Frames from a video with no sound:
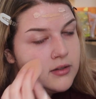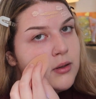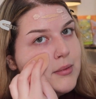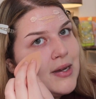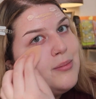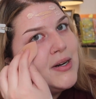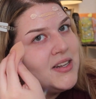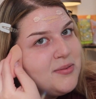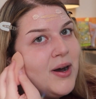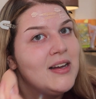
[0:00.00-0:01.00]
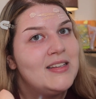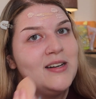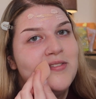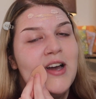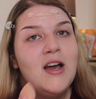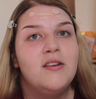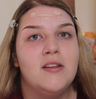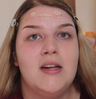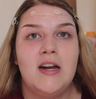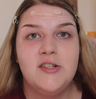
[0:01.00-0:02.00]
I mean, I'm gonna test positive.
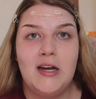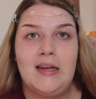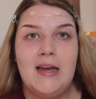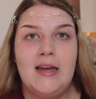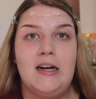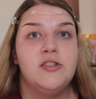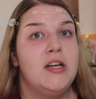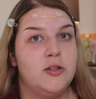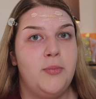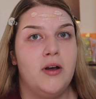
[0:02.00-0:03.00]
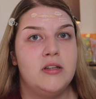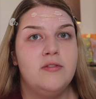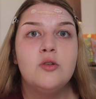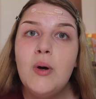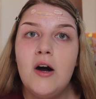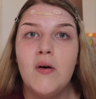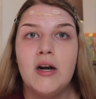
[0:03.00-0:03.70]
So then I check it, and I test positive as well.